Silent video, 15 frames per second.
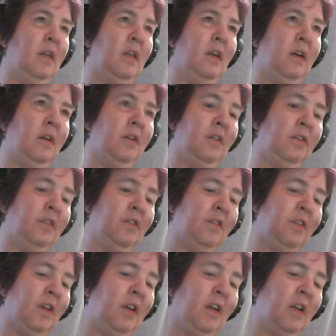Here's
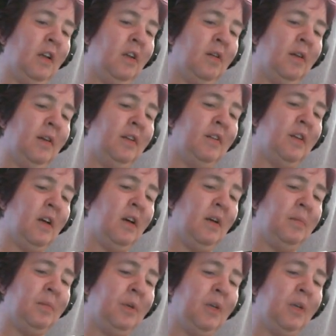a yellow on top.